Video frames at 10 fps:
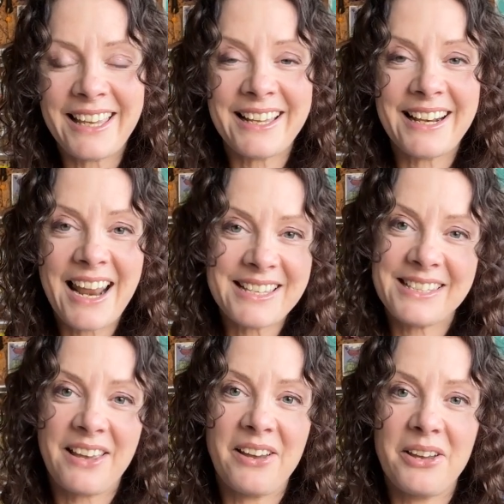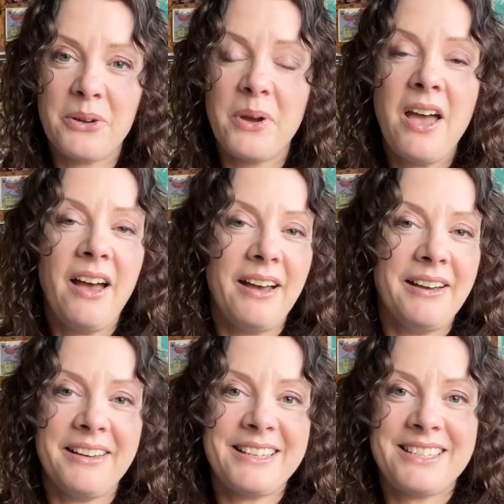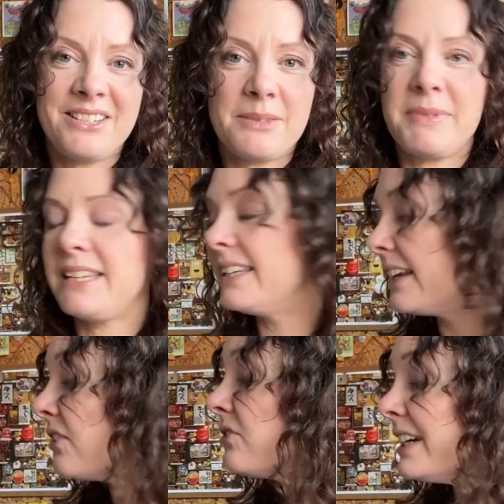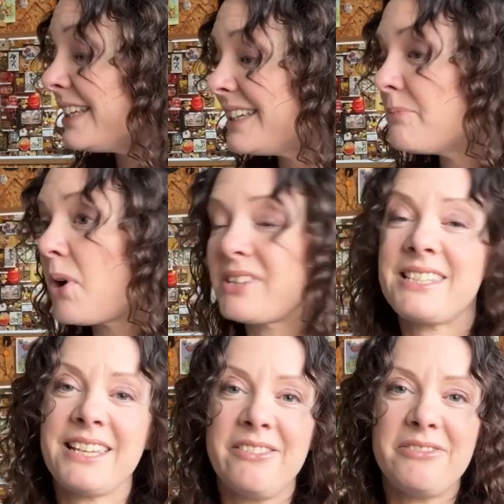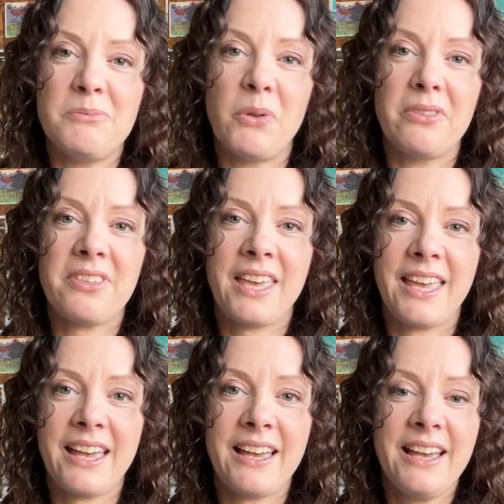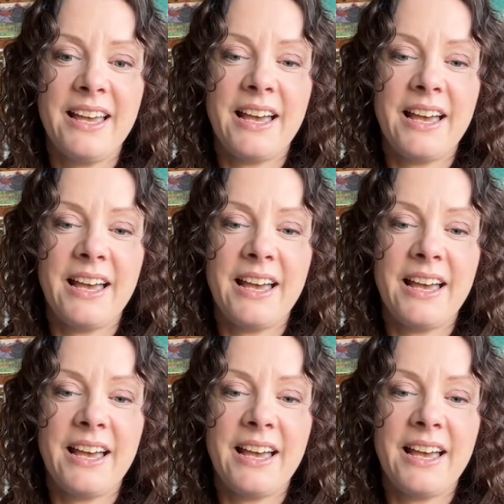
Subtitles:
in Glasgow. It's just been a really positive month here.